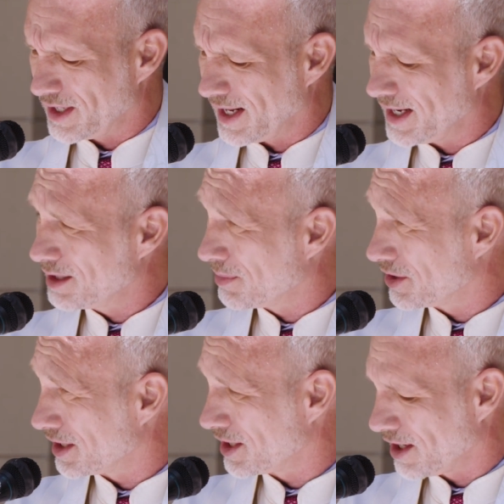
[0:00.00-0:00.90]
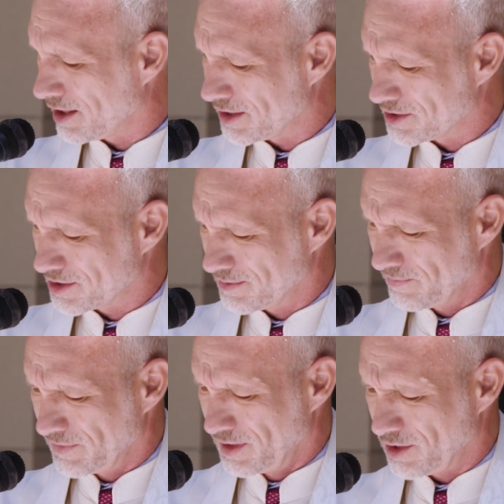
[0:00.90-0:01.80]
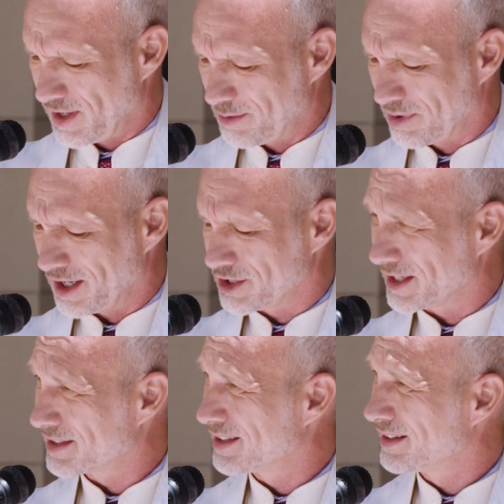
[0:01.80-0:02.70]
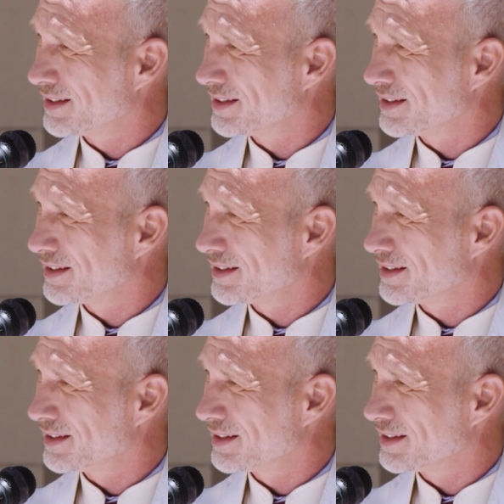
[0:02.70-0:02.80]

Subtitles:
than $8 million to that project.